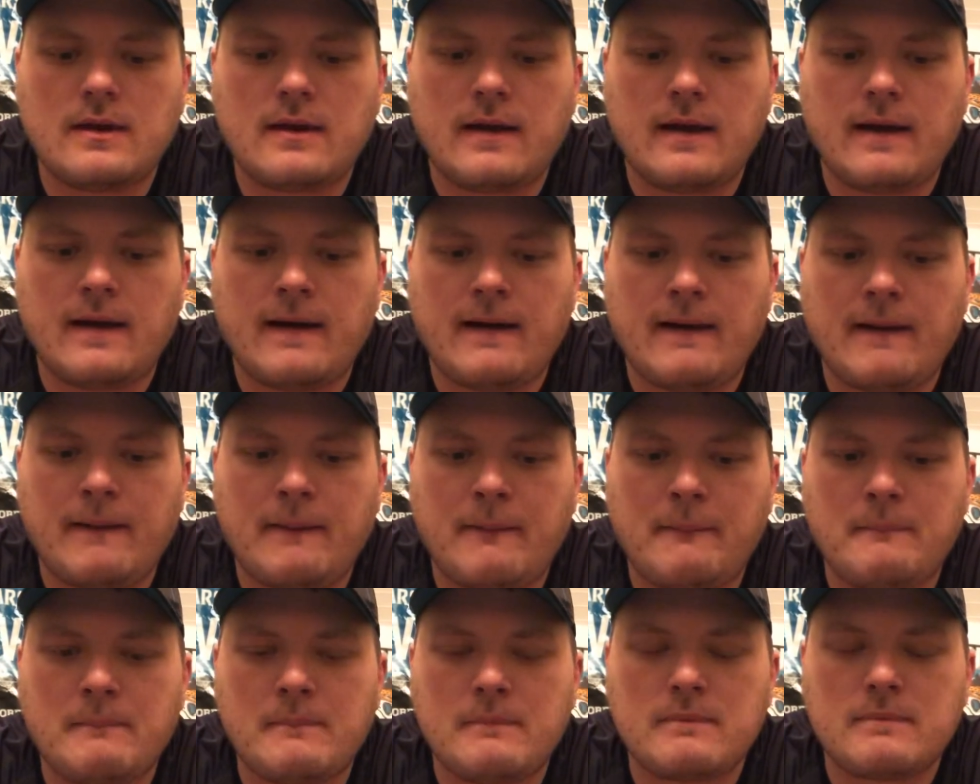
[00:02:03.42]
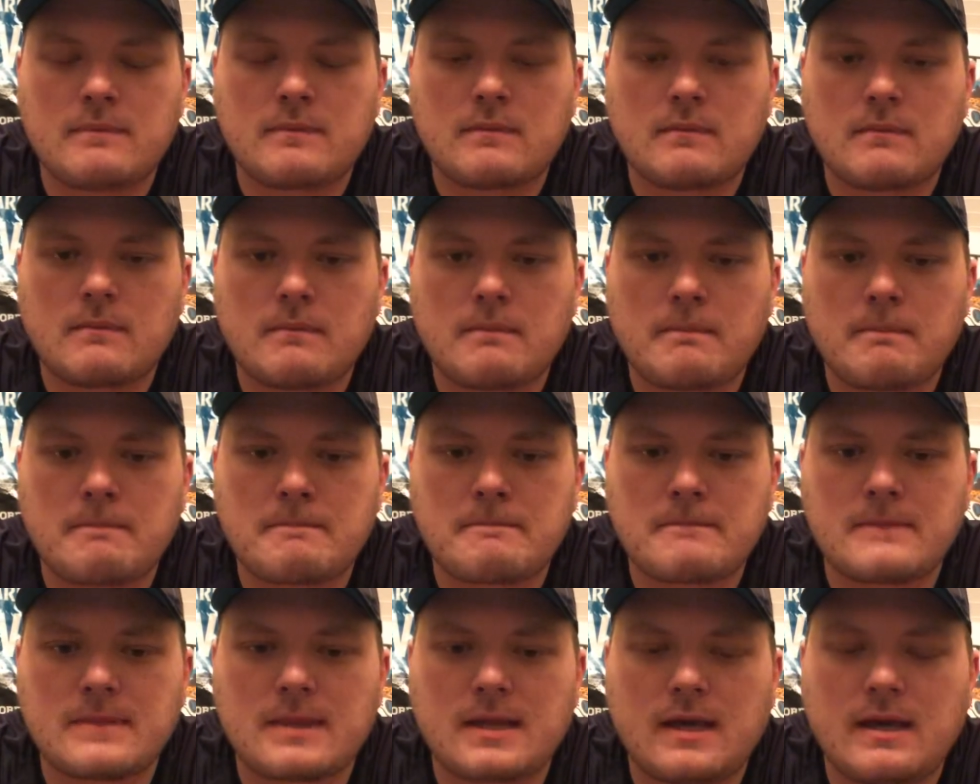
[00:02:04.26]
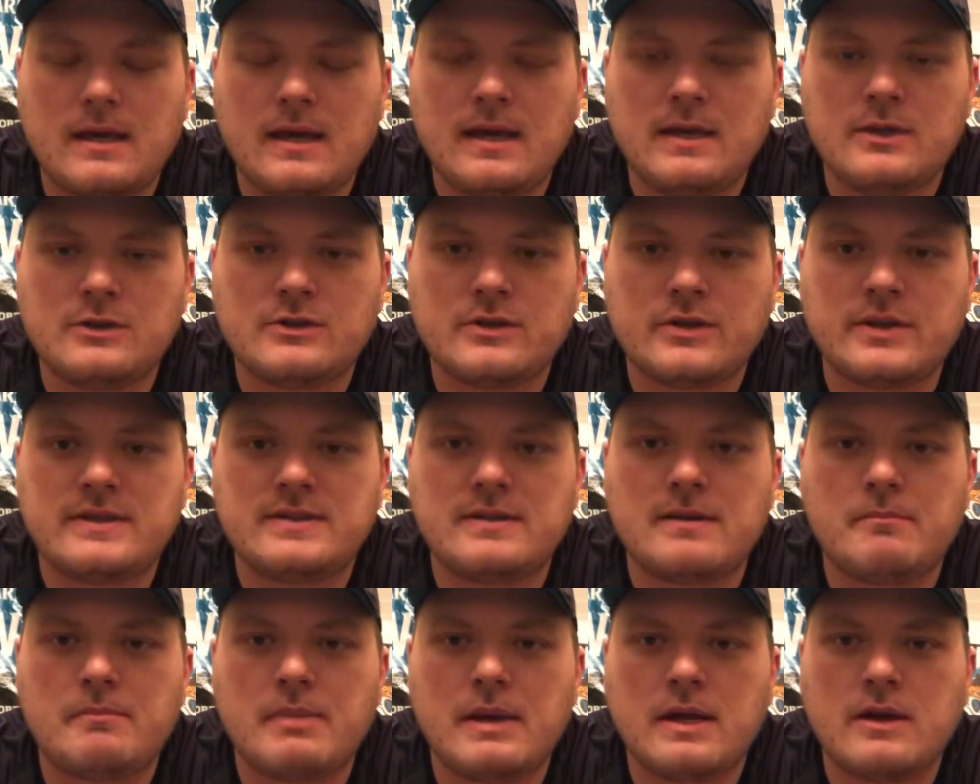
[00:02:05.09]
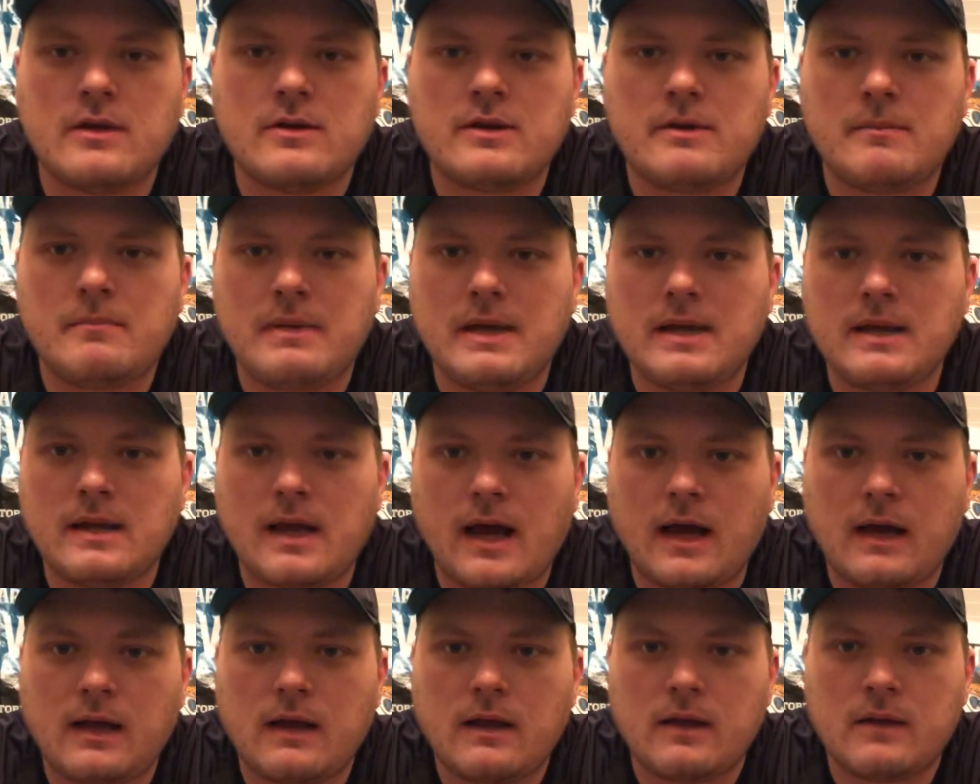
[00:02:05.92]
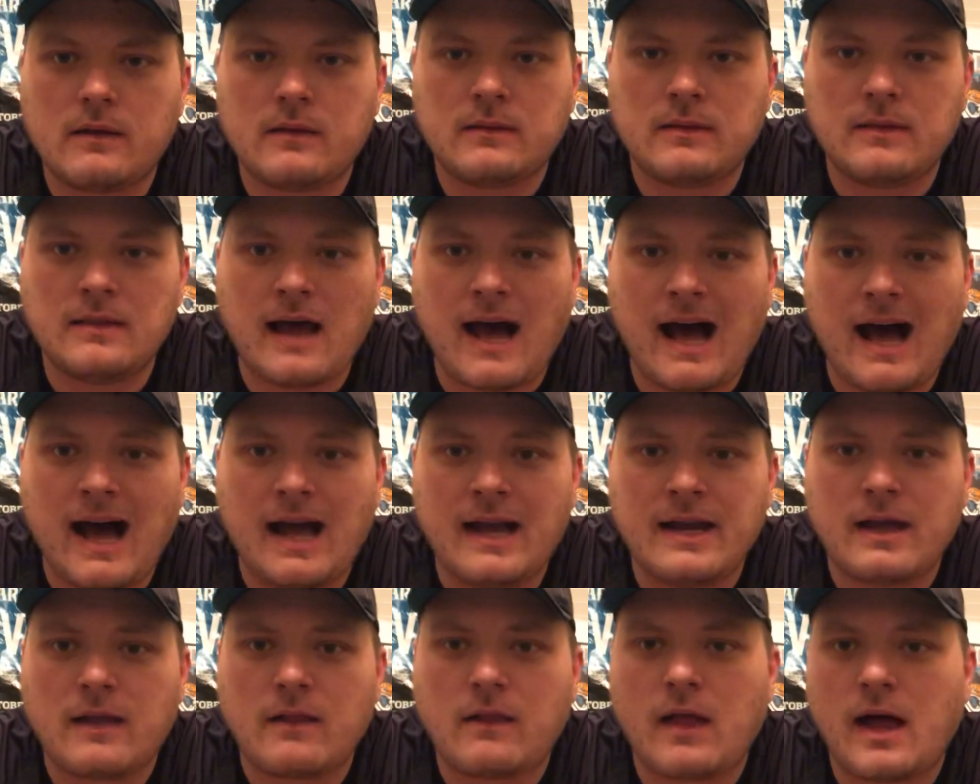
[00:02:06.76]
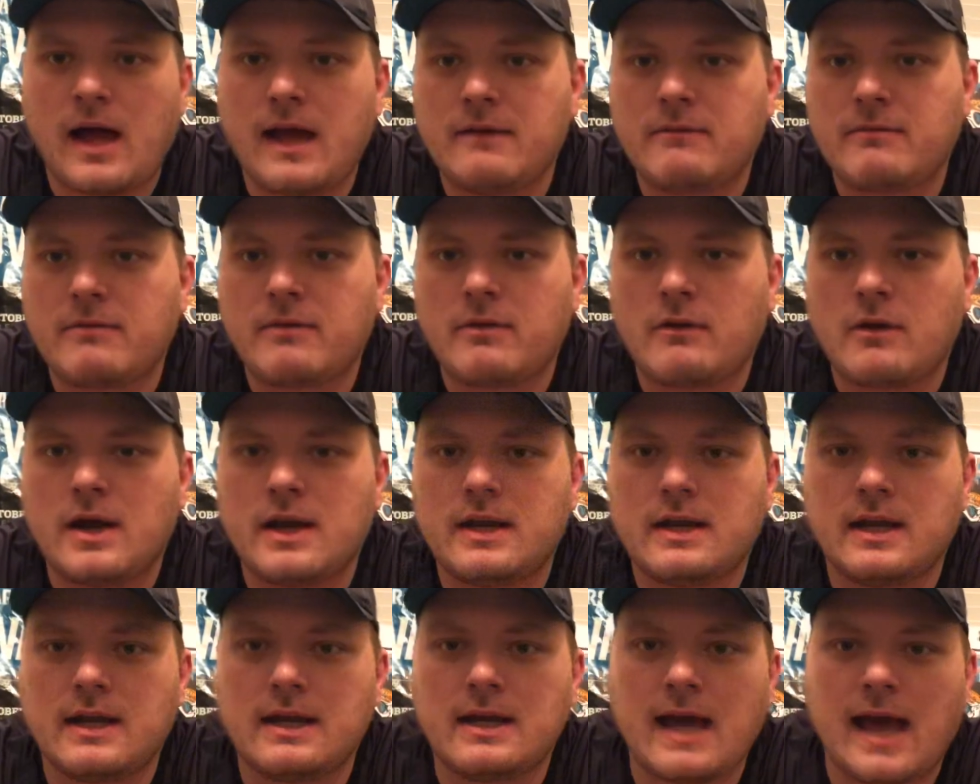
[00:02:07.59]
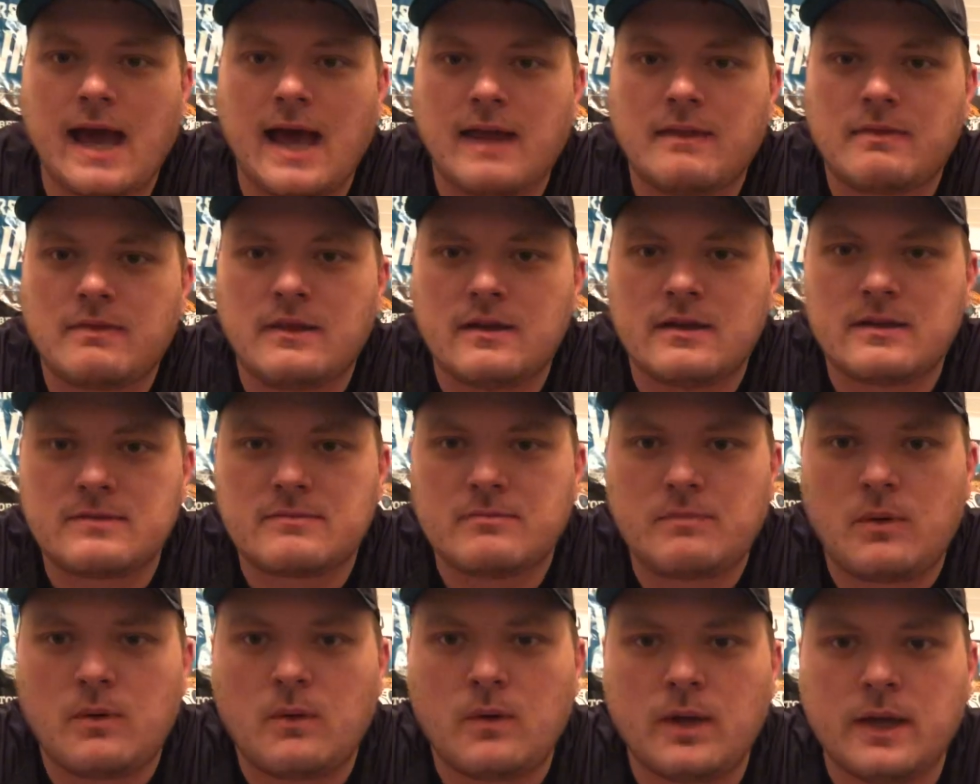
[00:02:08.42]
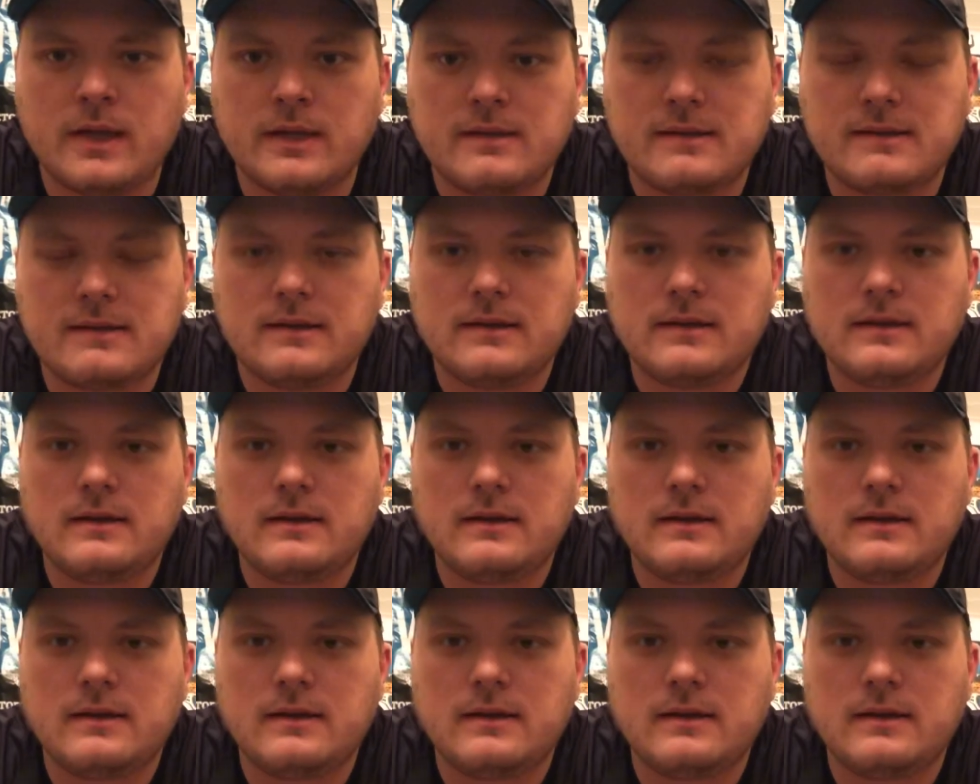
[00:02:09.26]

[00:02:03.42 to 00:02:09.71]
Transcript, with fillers: um, injuries appear to be not non-life threatening at this point.